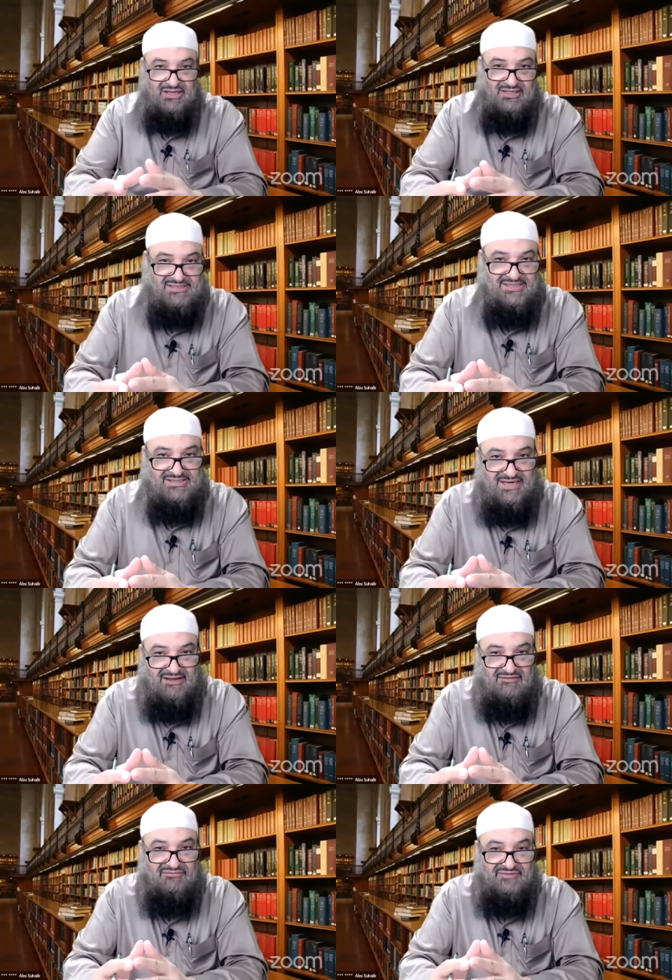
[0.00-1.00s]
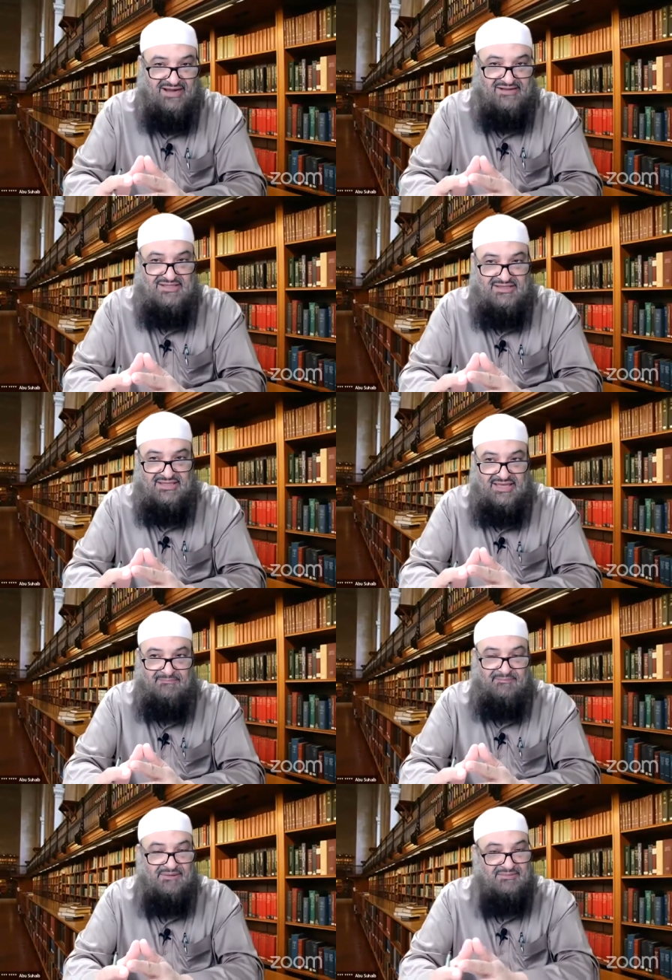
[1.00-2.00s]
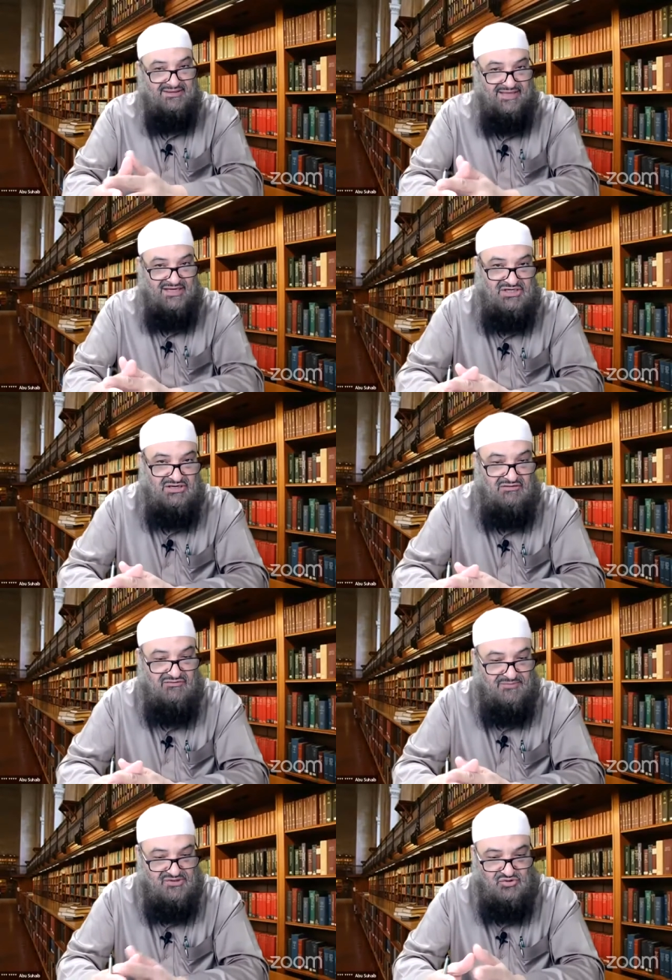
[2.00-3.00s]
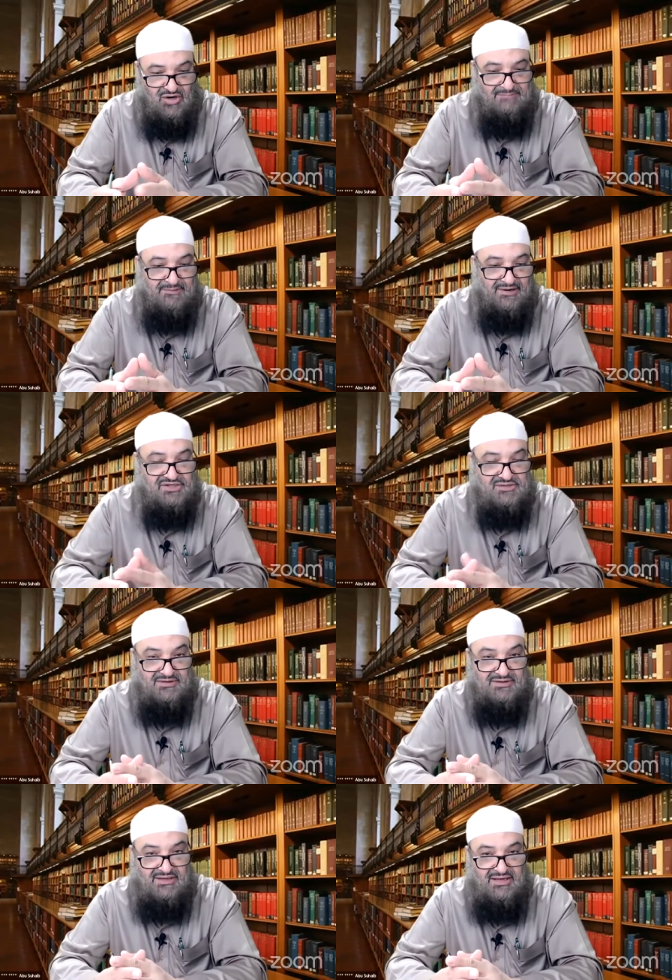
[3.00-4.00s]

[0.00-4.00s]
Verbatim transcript: this is going to affect the implementation of the prescribed punishment.